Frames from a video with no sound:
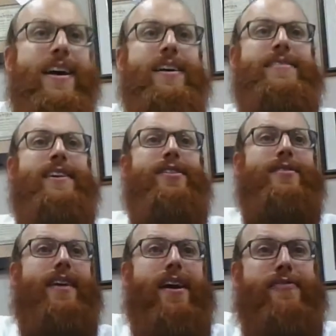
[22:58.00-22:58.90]
Is it
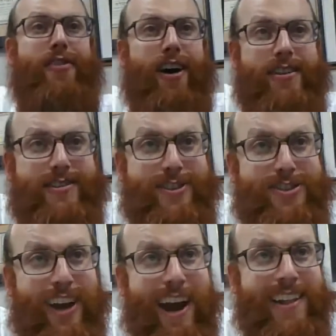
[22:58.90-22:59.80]
okay for us to
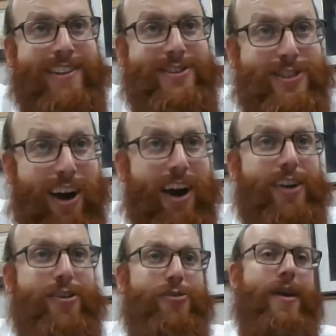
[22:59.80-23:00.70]
challenge
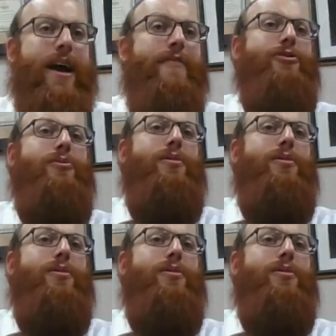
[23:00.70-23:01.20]
God, or do we have to